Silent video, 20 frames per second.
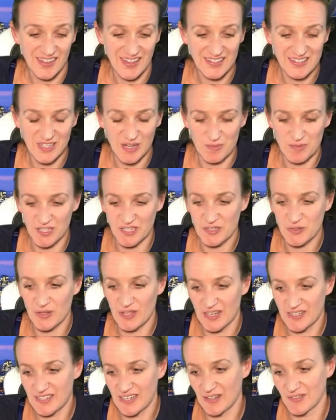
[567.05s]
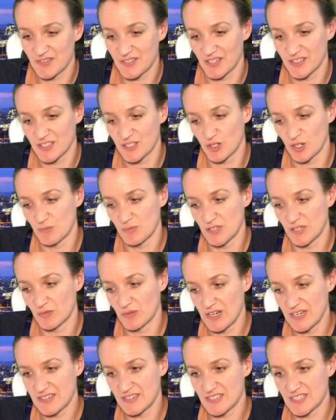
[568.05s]
there's an upside to it and a downside to it, but the
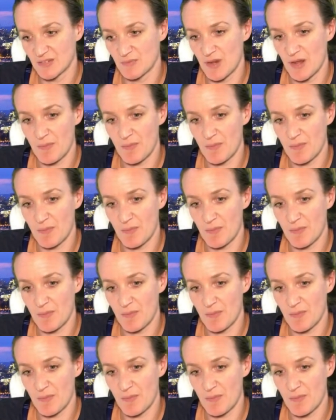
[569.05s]
reason to